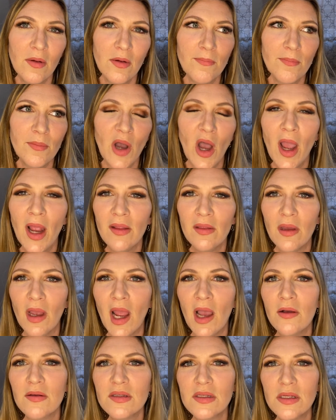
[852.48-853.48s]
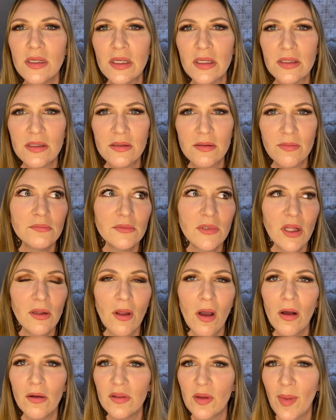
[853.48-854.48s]
behind the houses,
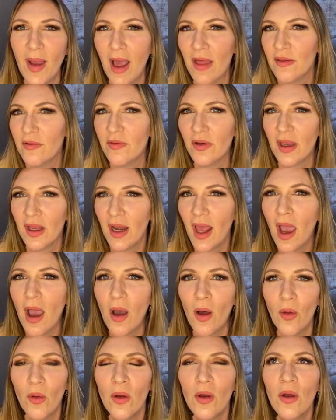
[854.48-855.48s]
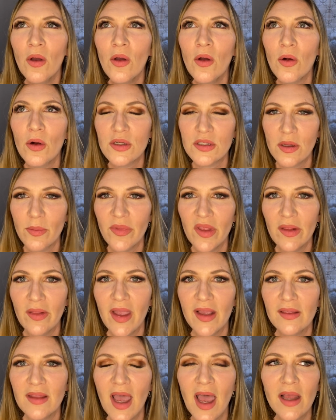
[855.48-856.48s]
along the path of a canal or something
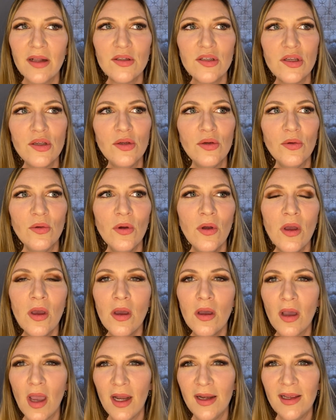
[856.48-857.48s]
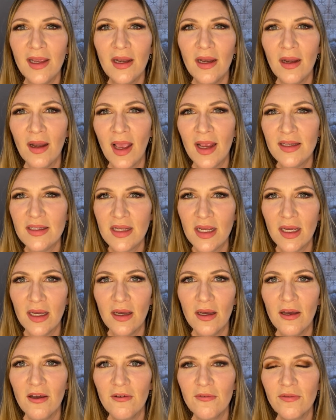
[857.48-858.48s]
like that, to kind of get an idea
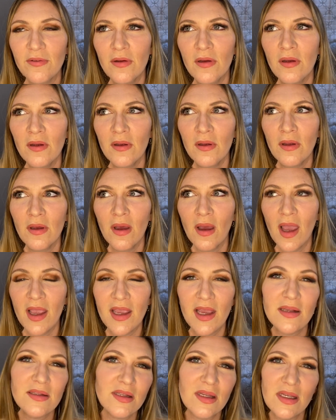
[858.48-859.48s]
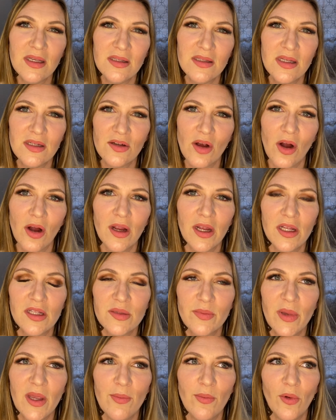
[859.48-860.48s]
of, I guess, easy targets,
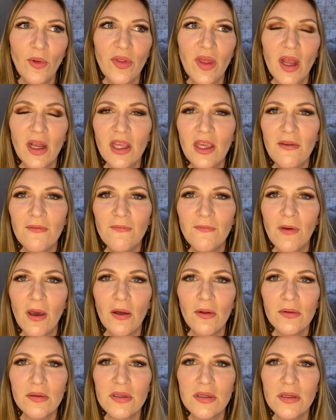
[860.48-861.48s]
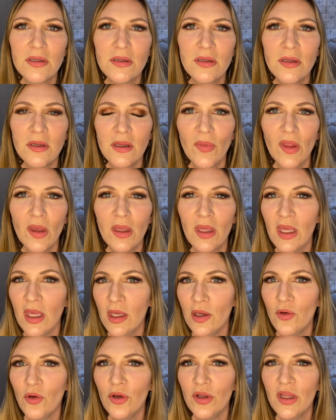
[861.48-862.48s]
people that he felt
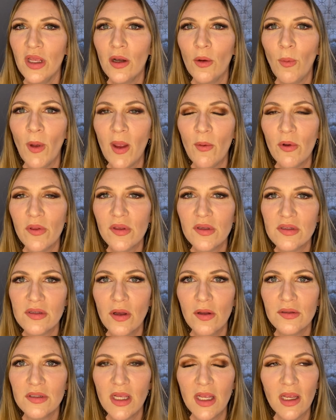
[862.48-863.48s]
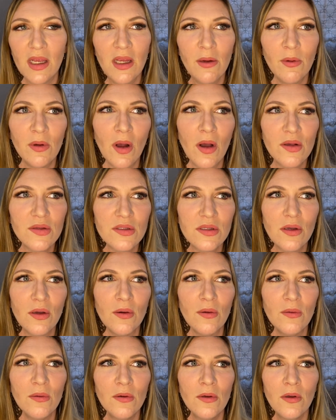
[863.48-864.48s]
he could get away with assaulting. He would also,